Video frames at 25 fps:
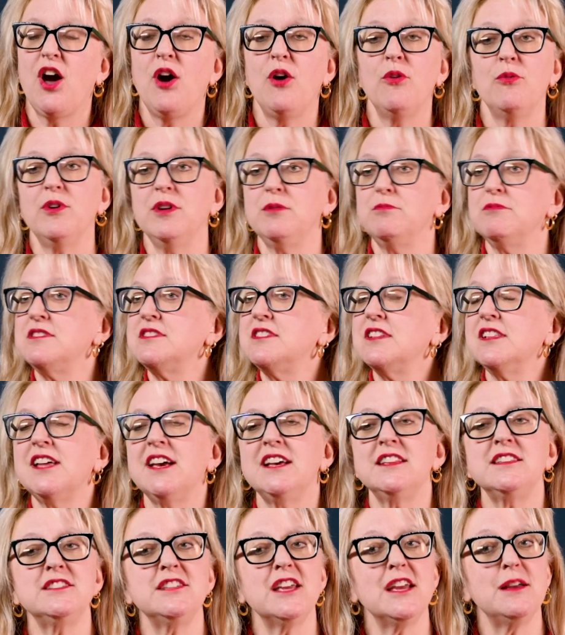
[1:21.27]
When was the
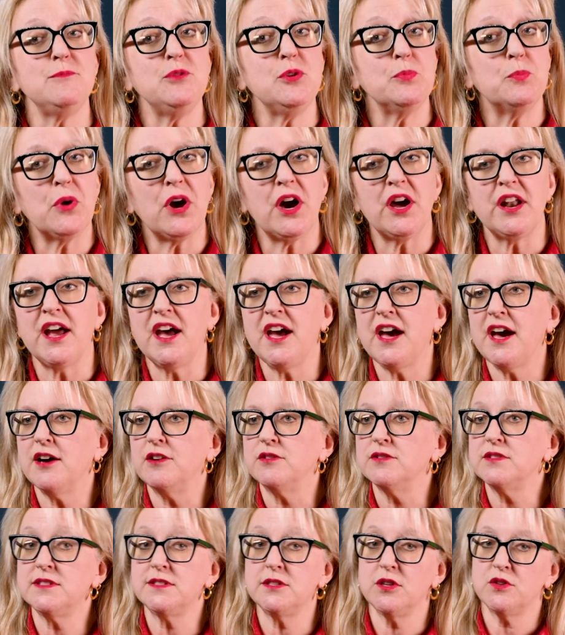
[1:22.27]
last time you bought a
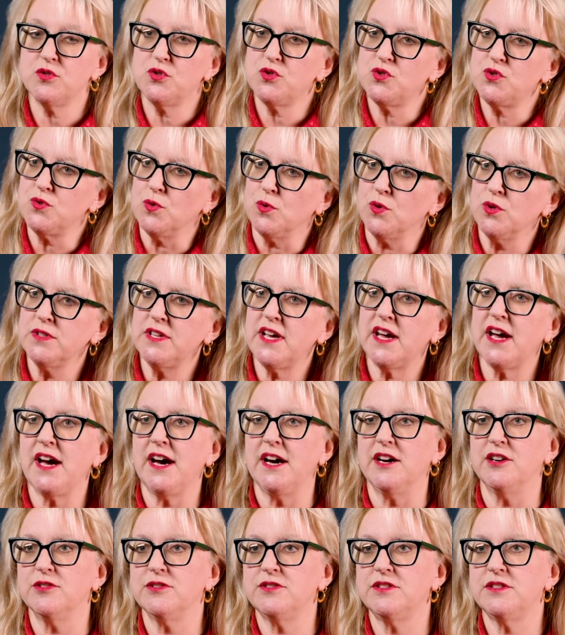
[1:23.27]
house, sold a
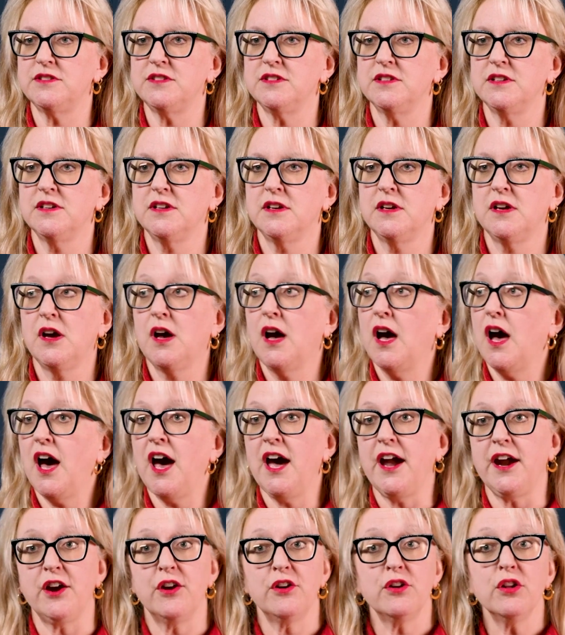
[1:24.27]
house,
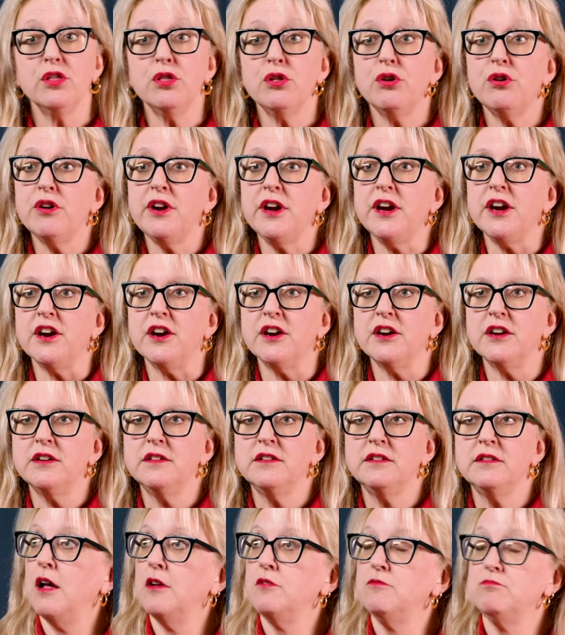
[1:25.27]
hired a lawyer,
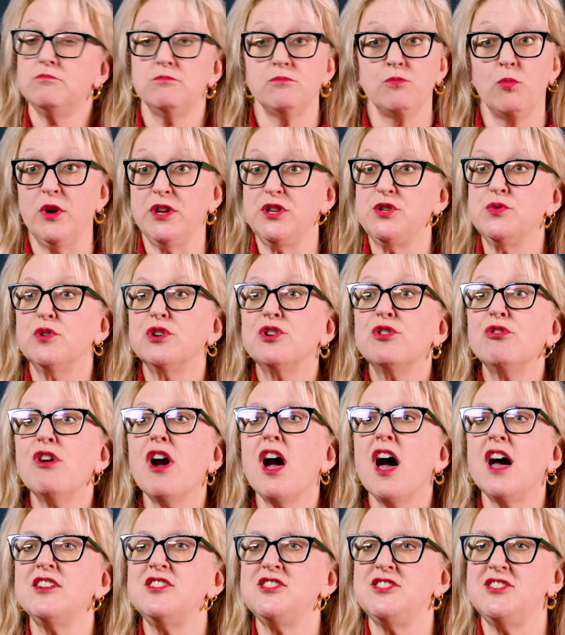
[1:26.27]
went to a
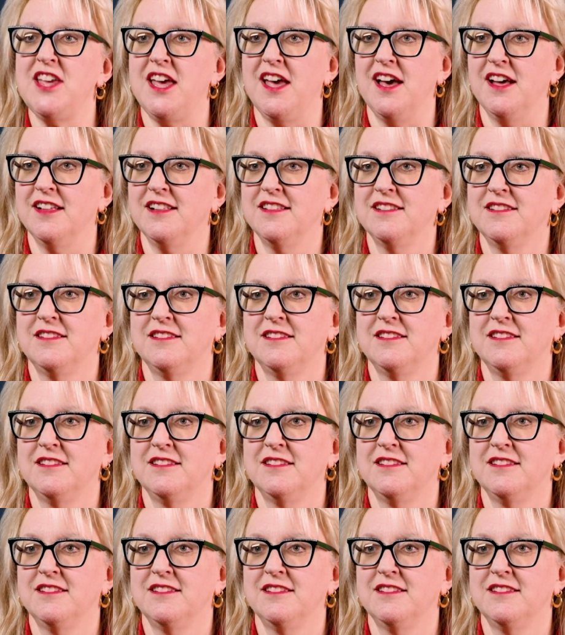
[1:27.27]
garage sale?